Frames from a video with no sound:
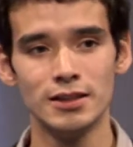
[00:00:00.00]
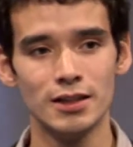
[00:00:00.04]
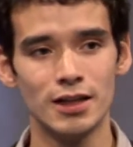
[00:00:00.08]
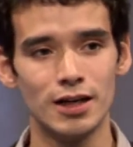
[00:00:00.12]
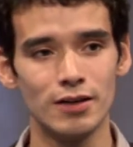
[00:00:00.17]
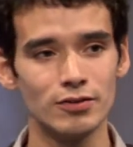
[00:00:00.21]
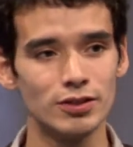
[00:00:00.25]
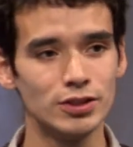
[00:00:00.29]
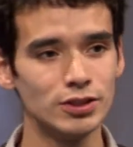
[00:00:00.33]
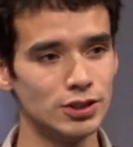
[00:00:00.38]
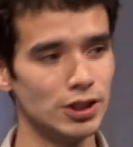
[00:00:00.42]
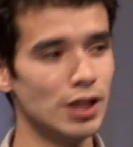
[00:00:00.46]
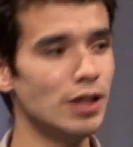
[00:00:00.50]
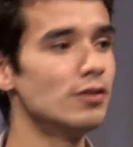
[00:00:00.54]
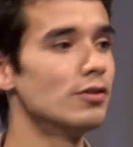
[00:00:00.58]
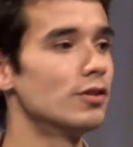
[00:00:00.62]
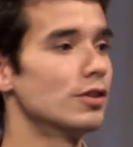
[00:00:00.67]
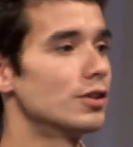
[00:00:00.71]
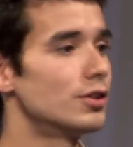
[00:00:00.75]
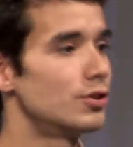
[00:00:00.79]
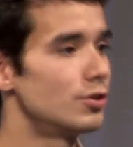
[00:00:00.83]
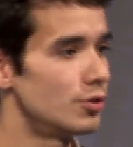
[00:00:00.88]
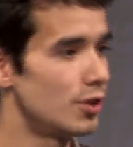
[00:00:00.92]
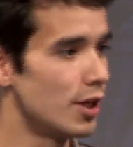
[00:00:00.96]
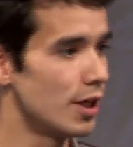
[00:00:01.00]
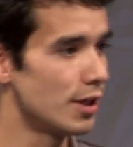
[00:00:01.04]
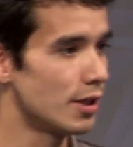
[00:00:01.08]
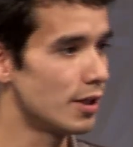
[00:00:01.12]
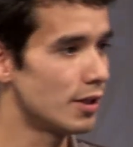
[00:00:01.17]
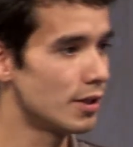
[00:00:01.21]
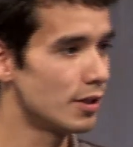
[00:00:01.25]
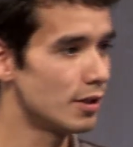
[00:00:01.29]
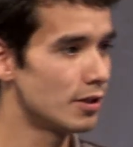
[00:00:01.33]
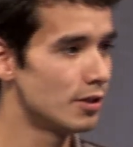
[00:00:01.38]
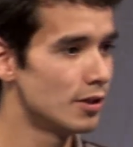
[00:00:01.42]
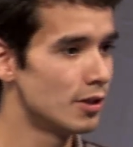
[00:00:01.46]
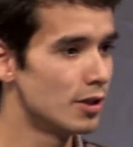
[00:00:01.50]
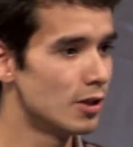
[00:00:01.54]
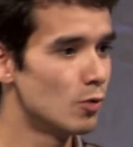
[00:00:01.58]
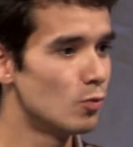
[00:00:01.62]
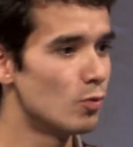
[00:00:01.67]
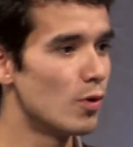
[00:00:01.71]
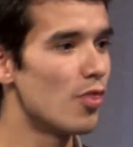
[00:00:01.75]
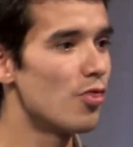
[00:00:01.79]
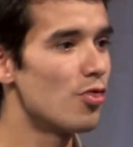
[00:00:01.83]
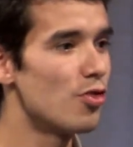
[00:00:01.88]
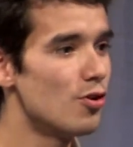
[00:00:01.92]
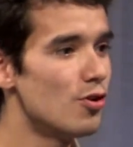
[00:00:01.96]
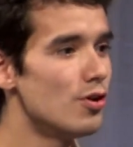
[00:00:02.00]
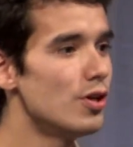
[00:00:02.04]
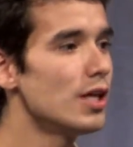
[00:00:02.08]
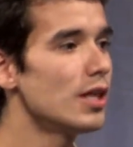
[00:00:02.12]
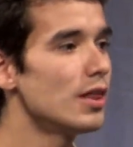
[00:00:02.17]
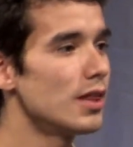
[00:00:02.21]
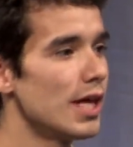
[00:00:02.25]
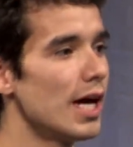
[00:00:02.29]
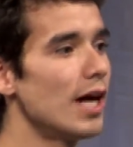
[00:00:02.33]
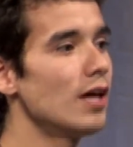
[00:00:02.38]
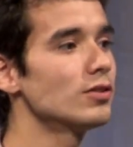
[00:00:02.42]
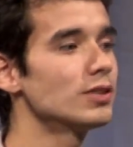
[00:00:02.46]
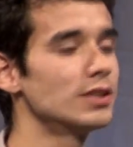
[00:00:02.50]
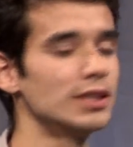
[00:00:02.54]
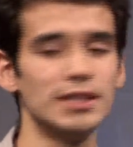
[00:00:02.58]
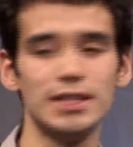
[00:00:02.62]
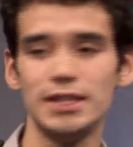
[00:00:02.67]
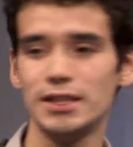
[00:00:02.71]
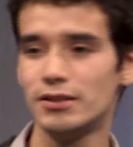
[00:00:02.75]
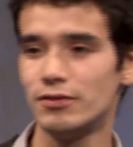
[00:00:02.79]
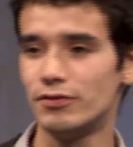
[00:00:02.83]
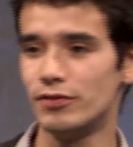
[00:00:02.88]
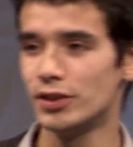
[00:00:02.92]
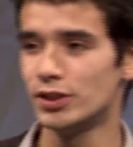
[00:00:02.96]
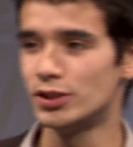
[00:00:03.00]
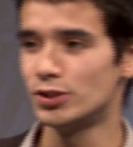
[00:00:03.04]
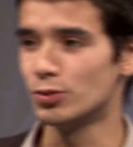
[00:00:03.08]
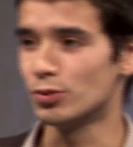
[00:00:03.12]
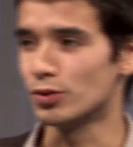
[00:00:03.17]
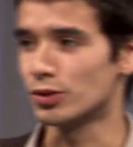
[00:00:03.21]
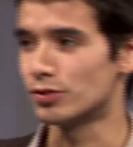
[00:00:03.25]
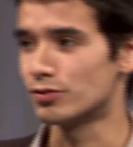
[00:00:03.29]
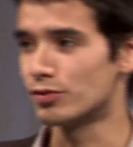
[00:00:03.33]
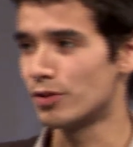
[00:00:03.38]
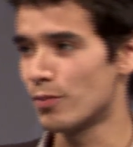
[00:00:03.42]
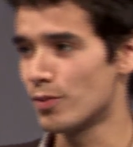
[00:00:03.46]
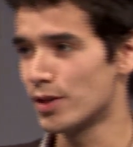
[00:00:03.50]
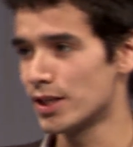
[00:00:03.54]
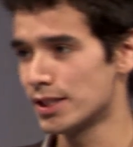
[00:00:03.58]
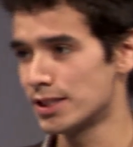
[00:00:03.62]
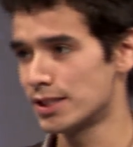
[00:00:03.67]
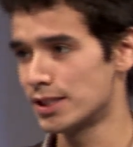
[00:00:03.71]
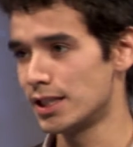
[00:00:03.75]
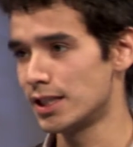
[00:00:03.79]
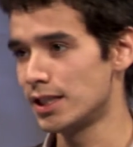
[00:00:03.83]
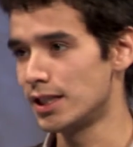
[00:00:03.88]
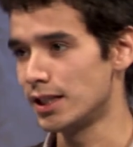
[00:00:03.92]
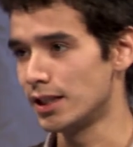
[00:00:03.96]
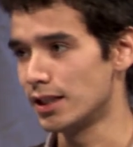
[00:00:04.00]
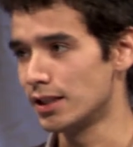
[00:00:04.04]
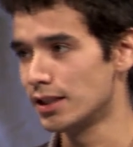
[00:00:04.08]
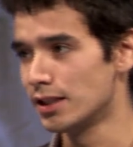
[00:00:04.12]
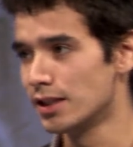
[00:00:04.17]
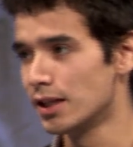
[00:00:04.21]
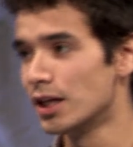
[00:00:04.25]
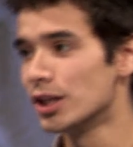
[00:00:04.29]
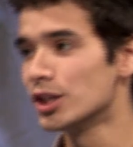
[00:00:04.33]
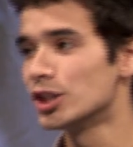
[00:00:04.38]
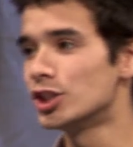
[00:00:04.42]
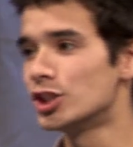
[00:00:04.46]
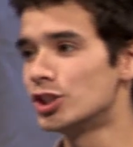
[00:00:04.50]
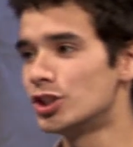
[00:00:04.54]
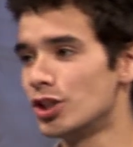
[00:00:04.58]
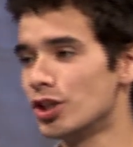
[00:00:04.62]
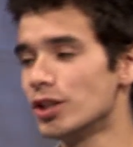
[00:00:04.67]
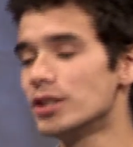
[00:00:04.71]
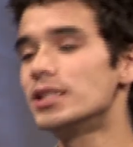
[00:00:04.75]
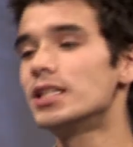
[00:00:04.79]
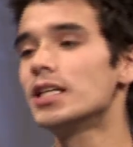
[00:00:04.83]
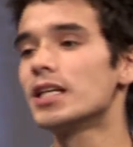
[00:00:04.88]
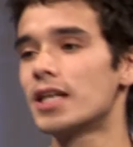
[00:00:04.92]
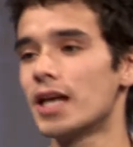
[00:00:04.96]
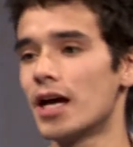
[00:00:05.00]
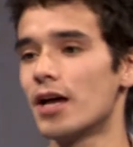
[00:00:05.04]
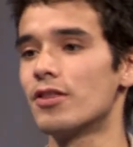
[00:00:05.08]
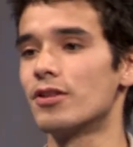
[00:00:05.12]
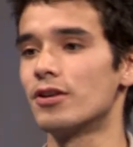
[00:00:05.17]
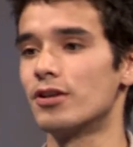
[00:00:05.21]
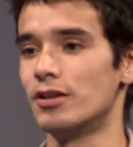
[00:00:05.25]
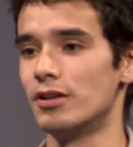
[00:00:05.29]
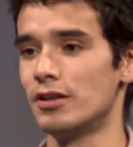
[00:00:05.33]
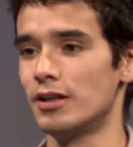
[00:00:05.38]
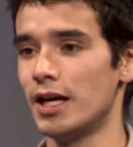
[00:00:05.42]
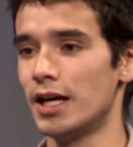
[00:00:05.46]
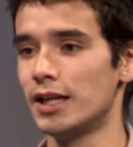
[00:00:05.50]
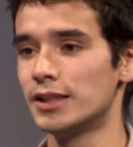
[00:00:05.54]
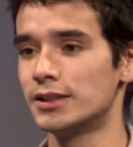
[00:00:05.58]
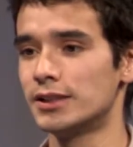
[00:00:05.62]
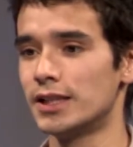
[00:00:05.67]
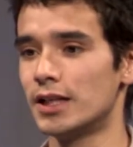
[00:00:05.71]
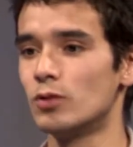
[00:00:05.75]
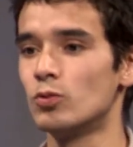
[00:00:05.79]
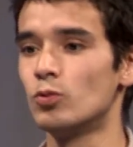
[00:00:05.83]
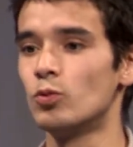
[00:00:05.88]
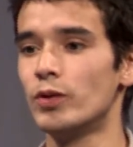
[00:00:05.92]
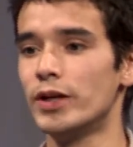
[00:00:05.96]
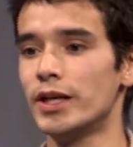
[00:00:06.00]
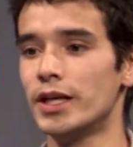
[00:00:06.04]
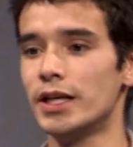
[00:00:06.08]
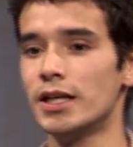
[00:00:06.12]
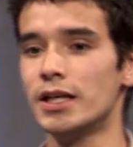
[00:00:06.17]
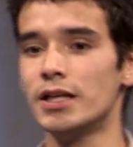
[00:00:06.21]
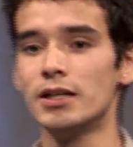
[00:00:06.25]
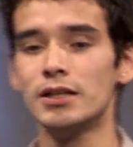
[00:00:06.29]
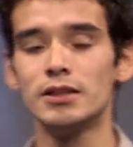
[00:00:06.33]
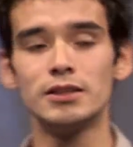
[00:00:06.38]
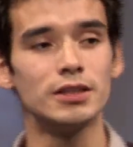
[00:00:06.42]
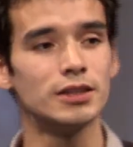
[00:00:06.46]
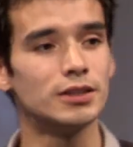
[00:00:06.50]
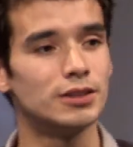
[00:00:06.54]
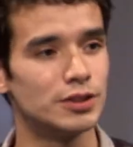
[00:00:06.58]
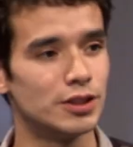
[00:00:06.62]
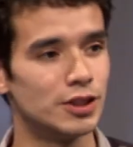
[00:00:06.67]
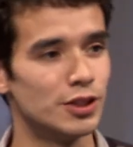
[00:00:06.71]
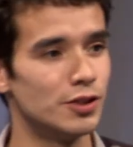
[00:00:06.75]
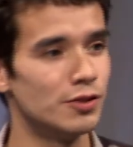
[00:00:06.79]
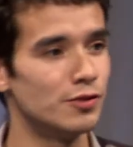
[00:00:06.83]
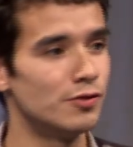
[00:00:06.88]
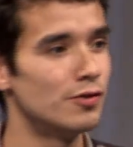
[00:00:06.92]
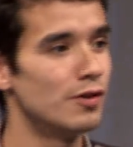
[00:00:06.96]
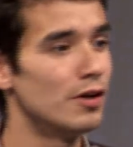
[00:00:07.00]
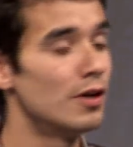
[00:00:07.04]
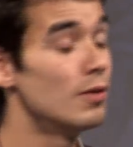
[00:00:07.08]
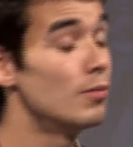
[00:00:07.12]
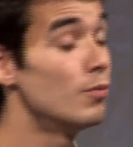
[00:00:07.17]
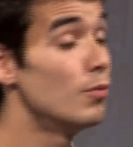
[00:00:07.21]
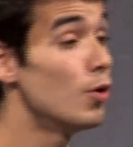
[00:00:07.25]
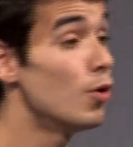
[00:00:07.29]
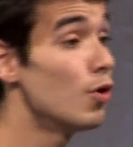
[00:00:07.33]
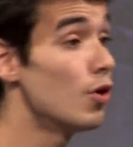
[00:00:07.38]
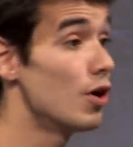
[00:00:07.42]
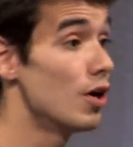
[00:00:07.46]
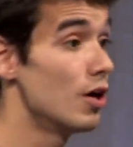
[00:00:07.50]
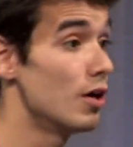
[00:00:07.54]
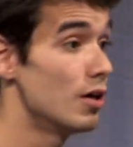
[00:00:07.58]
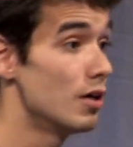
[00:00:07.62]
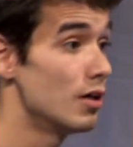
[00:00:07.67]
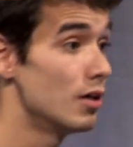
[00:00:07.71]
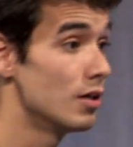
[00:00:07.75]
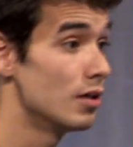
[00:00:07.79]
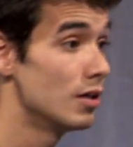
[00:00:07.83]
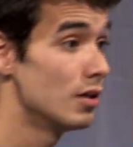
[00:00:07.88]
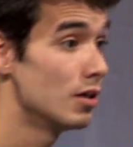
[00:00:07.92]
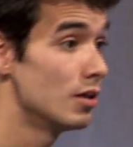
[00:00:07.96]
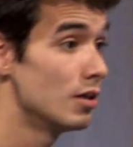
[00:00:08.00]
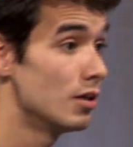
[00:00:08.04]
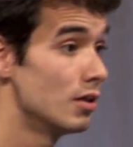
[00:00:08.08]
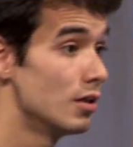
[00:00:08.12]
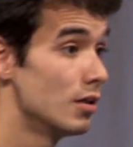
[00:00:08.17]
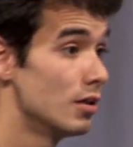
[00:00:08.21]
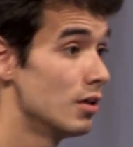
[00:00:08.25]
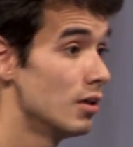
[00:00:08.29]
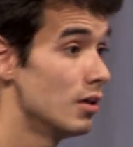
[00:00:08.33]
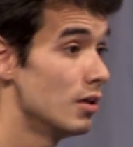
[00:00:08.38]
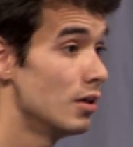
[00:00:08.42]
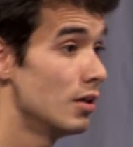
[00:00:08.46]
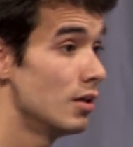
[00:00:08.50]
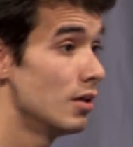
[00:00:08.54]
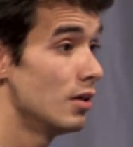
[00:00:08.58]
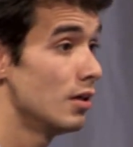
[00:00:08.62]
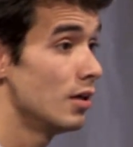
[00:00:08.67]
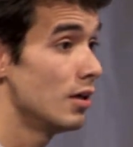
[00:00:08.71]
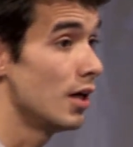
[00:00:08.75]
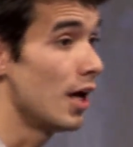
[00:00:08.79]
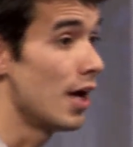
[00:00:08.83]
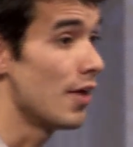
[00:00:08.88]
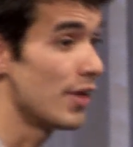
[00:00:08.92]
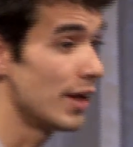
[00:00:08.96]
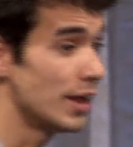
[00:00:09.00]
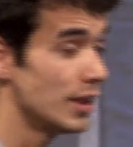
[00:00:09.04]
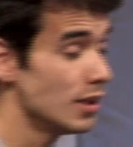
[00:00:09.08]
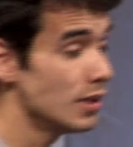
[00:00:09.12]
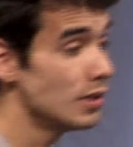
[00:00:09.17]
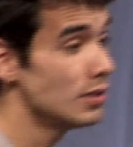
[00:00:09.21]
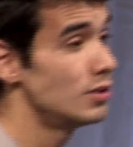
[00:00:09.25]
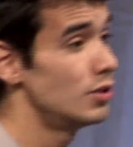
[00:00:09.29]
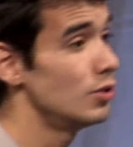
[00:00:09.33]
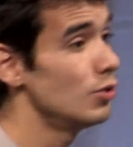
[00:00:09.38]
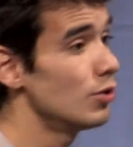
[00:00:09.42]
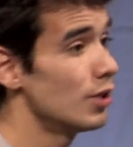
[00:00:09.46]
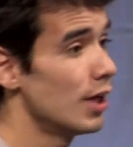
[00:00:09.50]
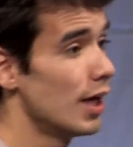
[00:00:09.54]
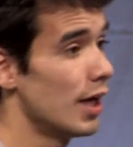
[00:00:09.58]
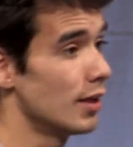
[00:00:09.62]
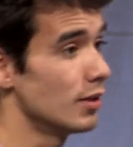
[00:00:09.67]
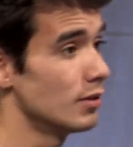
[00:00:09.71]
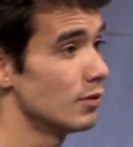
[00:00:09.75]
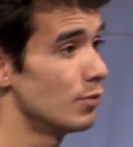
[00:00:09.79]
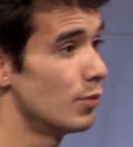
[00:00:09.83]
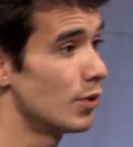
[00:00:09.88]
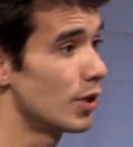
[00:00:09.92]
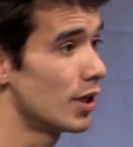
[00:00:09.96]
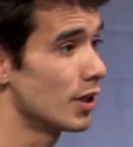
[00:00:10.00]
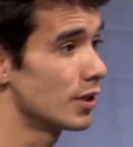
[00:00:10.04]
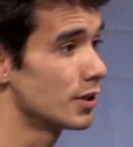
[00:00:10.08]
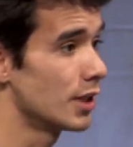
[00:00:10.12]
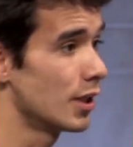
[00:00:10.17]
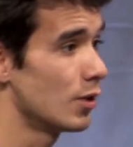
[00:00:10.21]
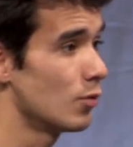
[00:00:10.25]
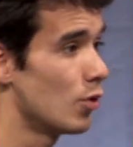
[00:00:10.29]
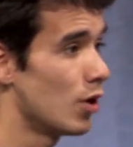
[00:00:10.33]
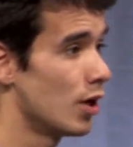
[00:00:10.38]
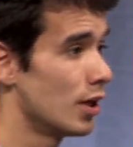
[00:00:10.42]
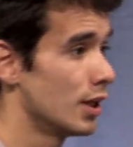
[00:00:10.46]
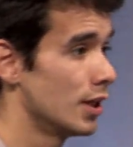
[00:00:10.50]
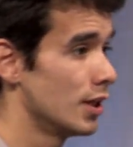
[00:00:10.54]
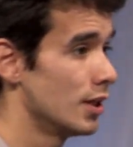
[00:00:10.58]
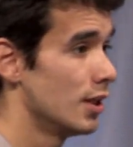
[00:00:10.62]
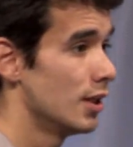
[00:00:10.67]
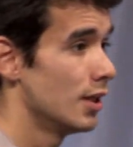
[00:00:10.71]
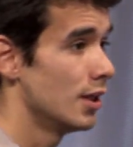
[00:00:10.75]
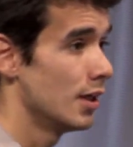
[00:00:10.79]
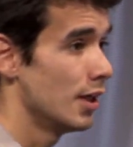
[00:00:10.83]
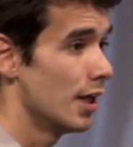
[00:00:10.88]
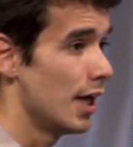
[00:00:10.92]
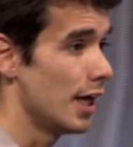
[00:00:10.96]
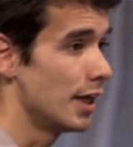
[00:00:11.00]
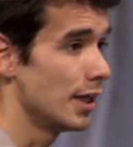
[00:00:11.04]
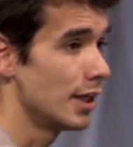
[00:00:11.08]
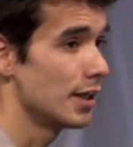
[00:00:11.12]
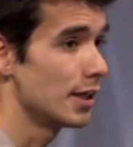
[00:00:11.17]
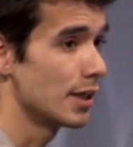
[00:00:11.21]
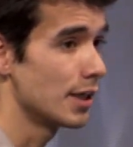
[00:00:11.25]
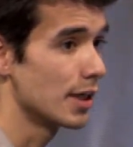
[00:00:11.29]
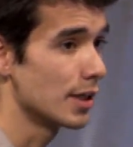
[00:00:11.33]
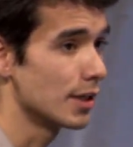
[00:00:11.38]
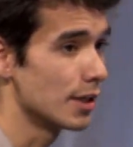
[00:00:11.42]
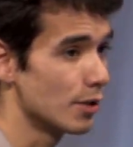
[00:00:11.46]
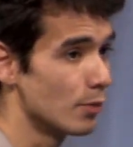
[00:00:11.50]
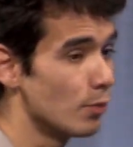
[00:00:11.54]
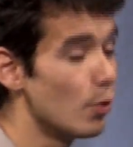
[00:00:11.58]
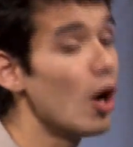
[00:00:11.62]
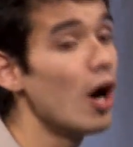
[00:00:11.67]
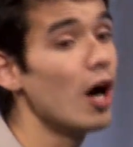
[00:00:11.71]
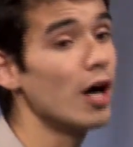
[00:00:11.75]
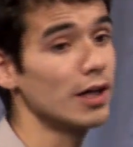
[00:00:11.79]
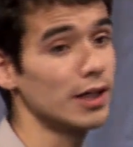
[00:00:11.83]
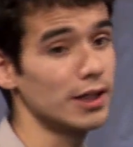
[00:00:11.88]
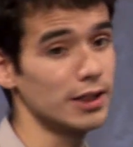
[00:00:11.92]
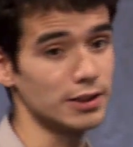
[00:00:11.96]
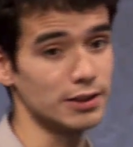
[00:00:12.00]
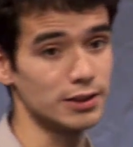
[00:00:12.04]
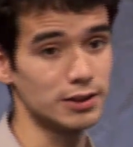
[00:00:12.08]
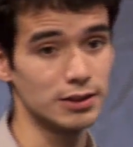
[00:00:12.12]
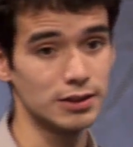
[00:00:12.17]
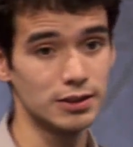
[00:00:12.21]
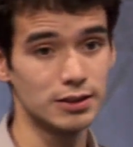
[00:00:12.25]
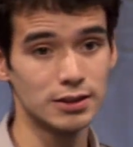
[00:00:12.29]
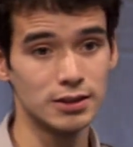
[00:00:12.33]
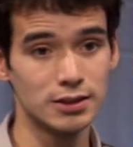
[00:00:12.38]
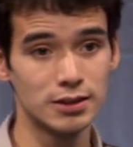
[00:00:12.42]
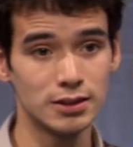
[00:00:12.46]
of the general strike, when 30,000 individuals from this city stood together and said, we deserve more. And they didn't do that because they wanted anything in their pockets